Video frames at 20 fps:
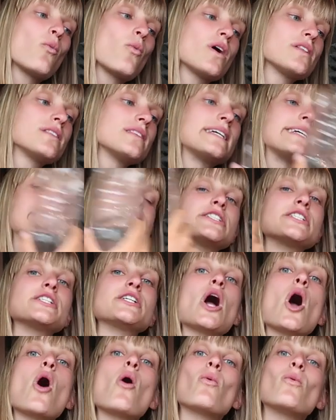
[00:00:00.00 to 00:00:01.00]
1
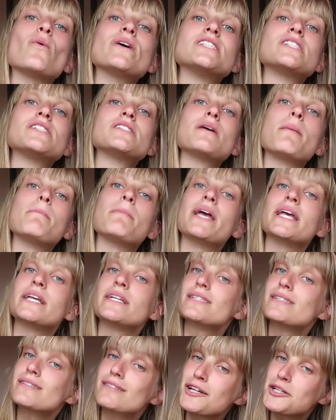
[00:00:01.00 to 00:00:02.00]
liter, which
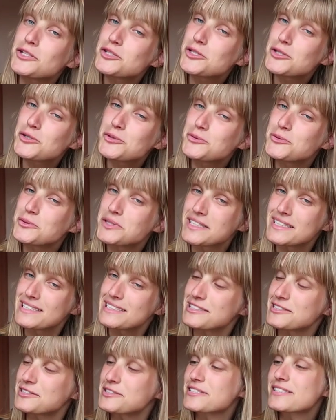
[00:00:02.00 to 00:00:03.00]
makes 2
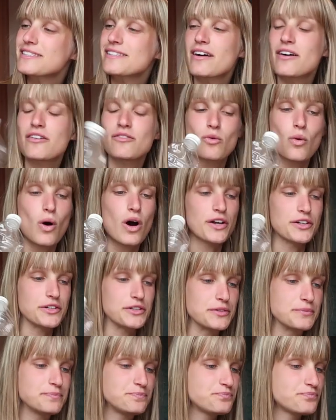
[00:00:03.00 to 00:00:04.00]
liters of
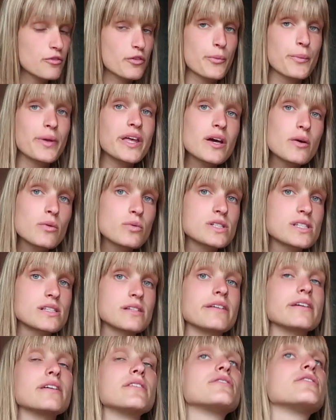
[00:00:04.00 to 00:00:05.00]
water. For me, it was
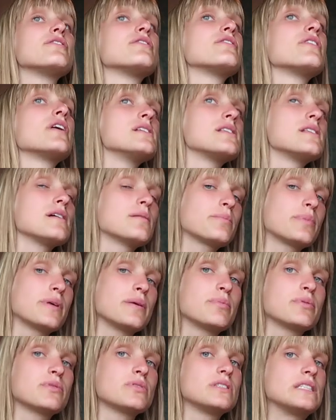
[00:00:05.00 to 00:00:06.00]
enough. Some
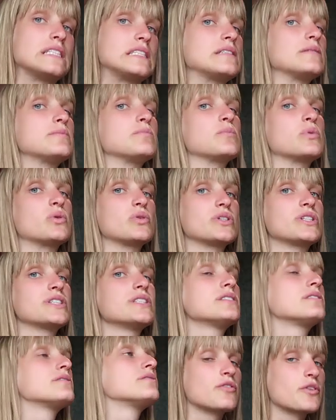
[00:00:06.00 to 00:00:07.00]
people needed
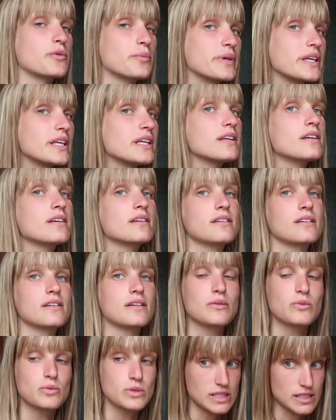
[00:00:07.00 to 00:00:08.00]
more. For me,
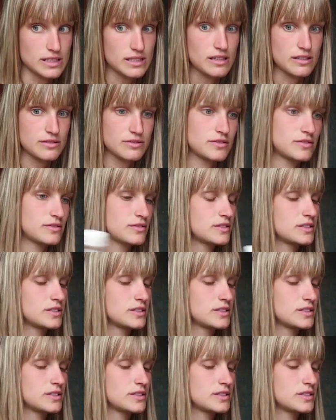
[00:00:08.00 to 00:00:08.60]
it was enough.